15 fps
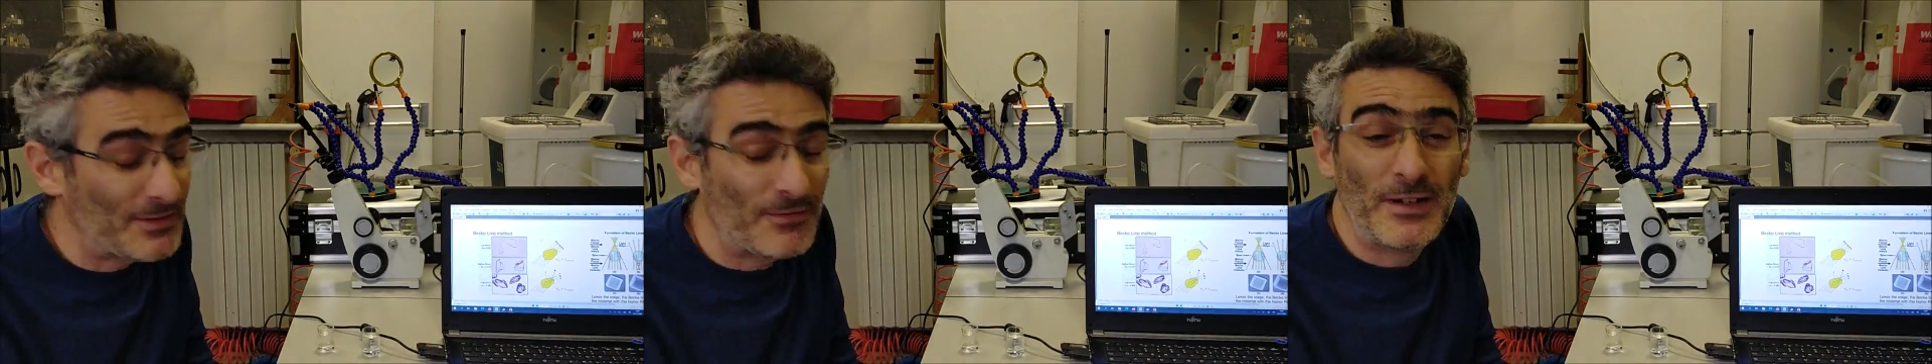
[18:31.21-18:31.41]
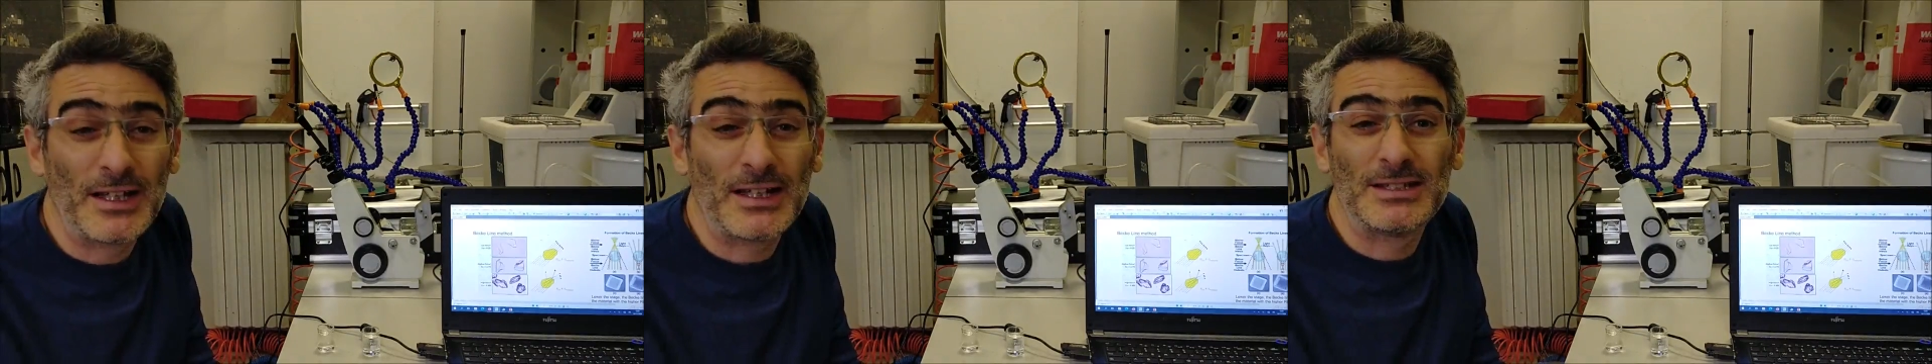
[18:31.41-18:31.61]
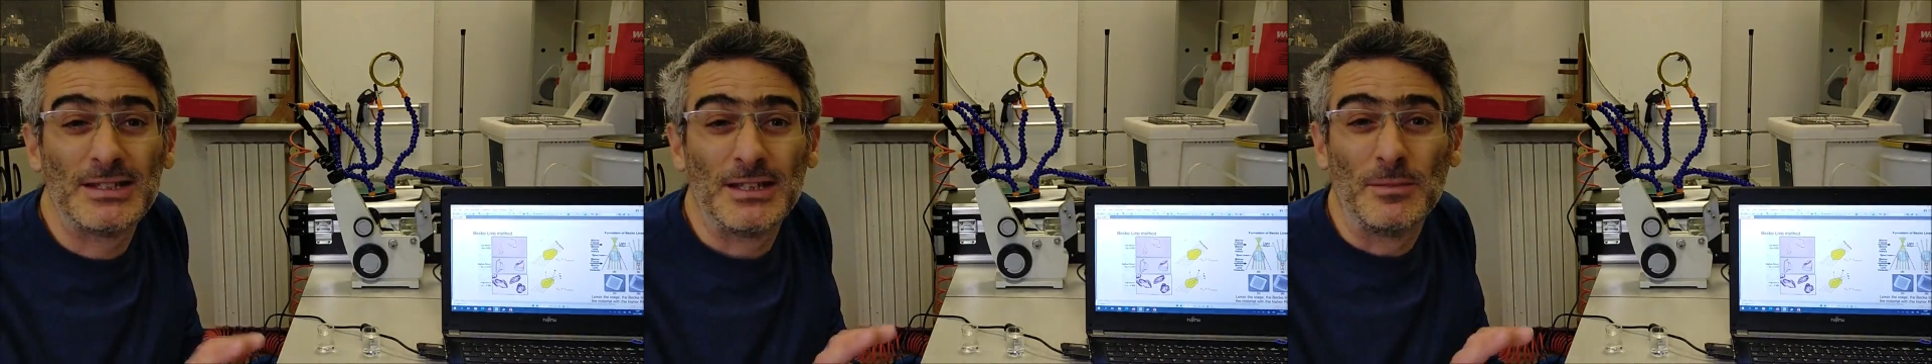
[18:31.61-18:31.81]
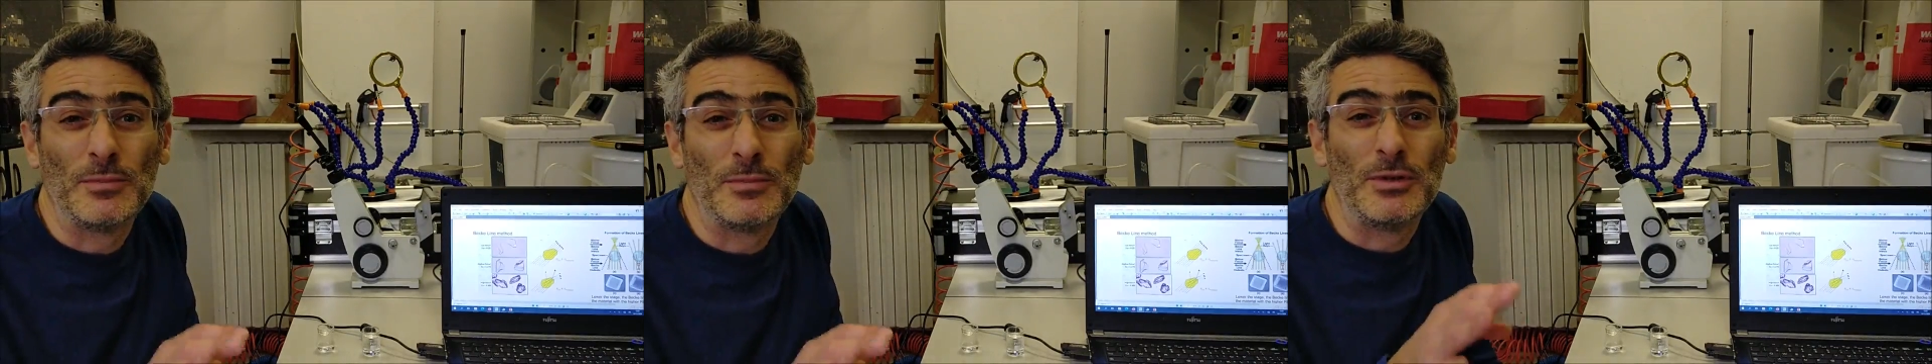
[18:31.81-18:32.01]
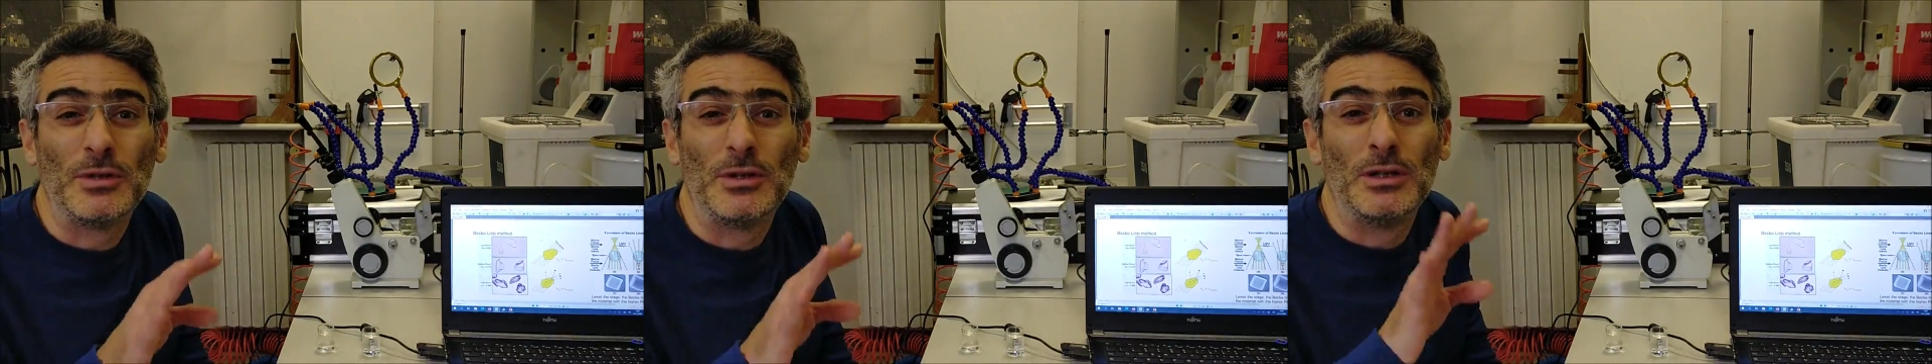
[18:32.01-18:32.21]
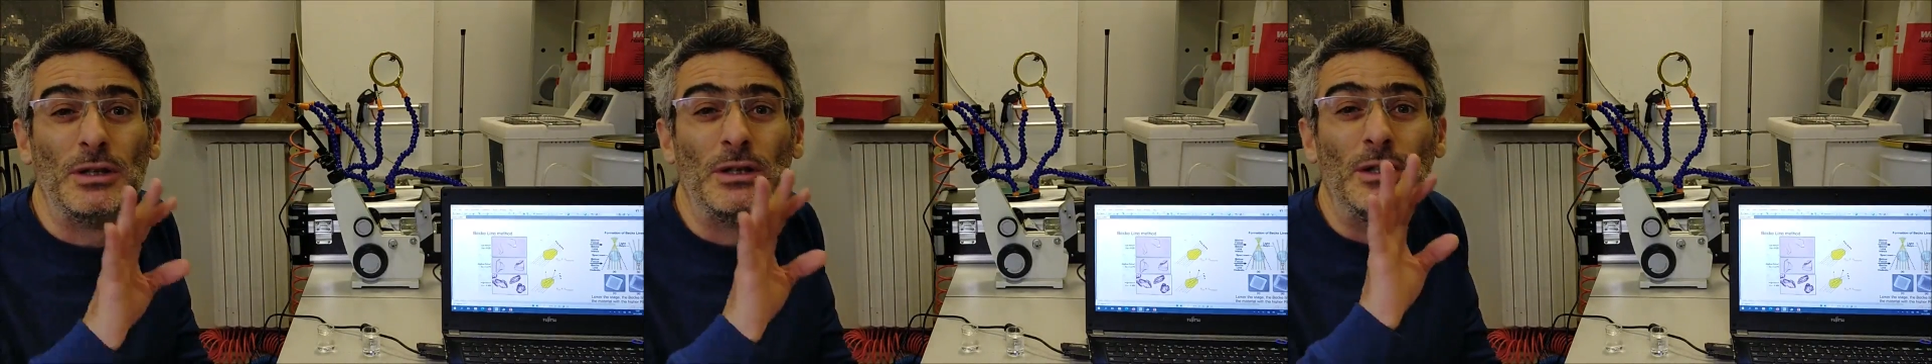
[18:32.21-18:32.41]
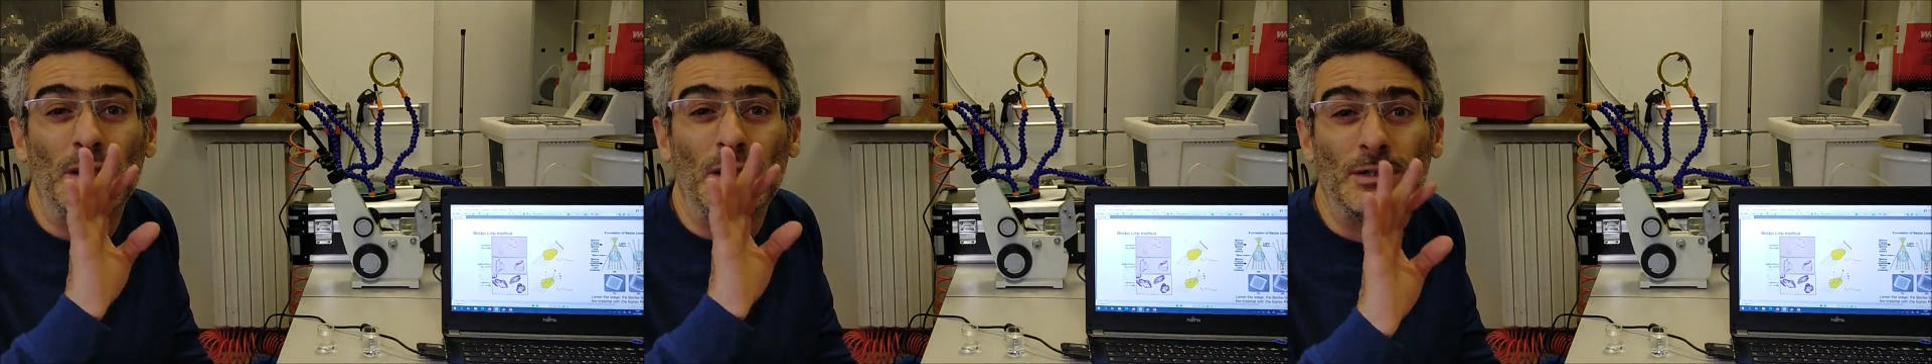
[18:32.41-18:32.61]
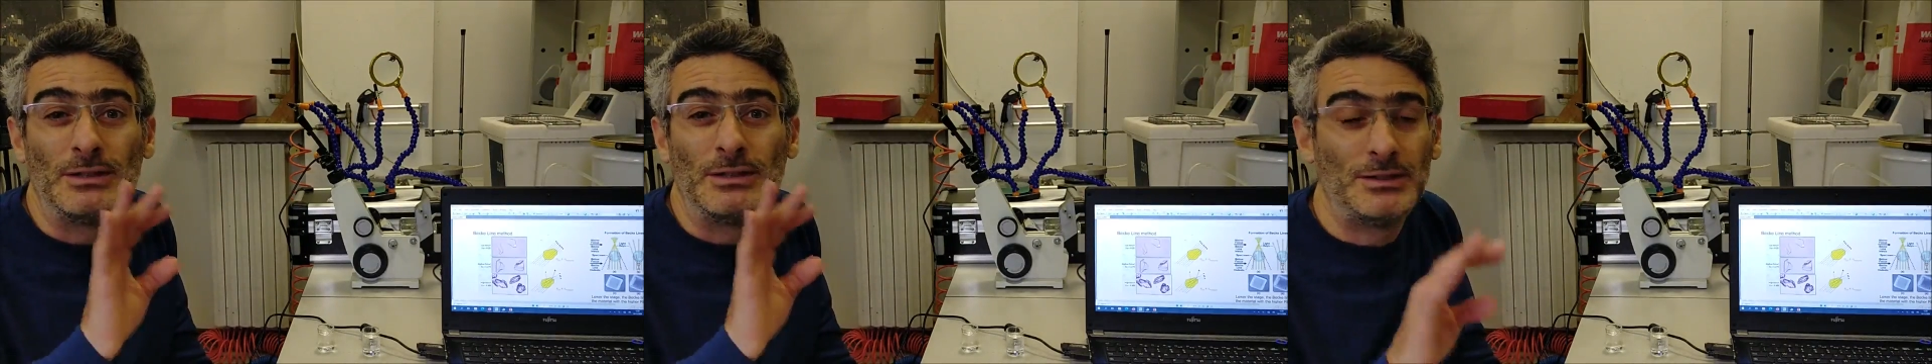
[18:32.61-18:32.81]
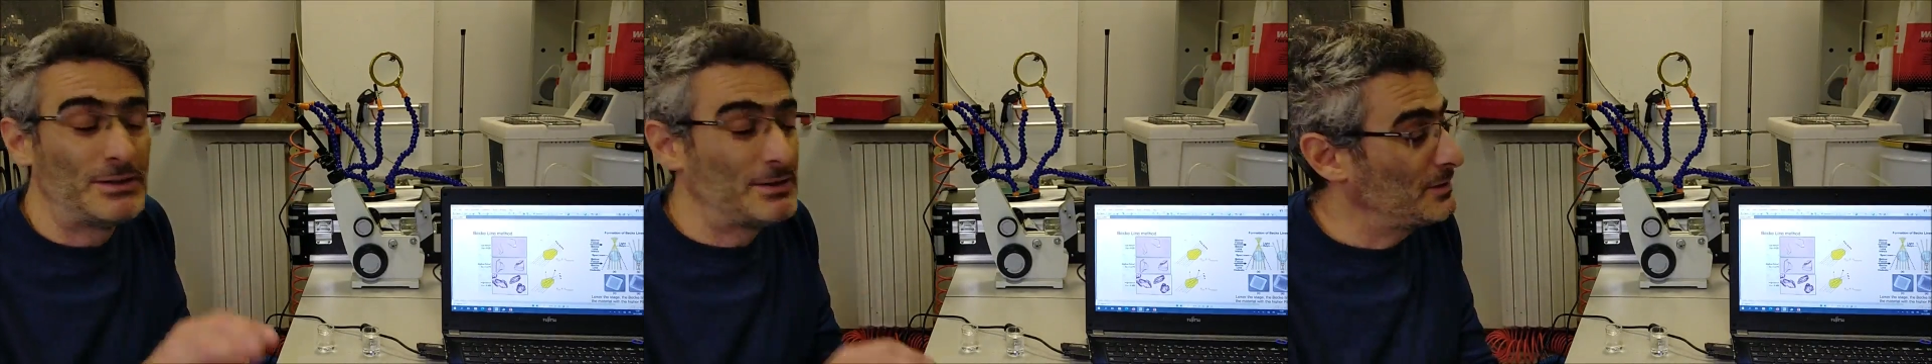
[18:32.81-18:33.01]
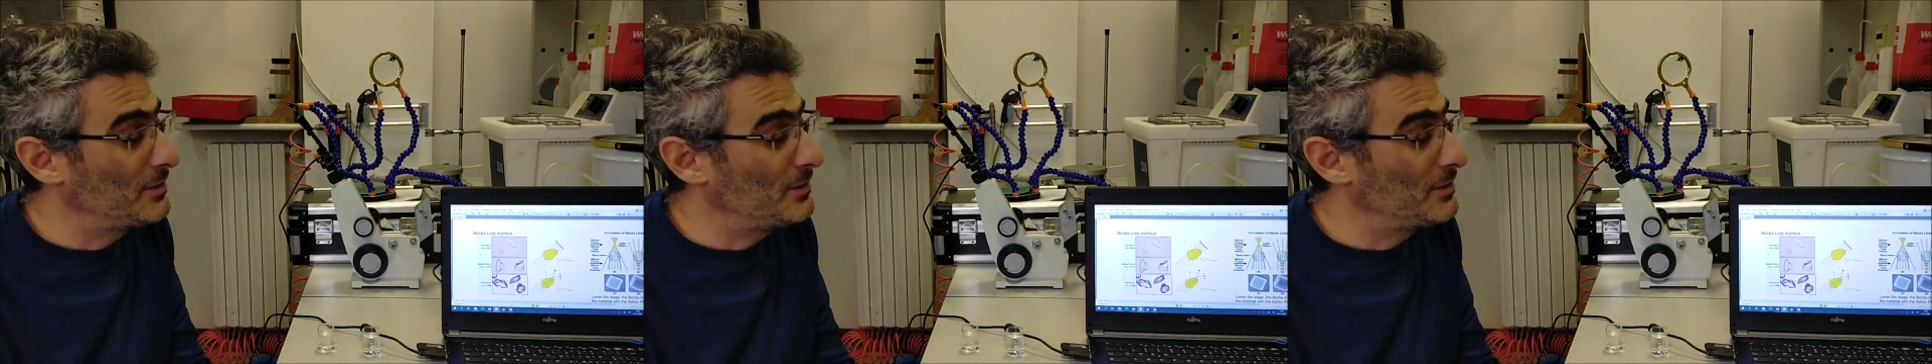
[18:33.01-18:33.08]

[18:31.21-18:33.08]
very simple. It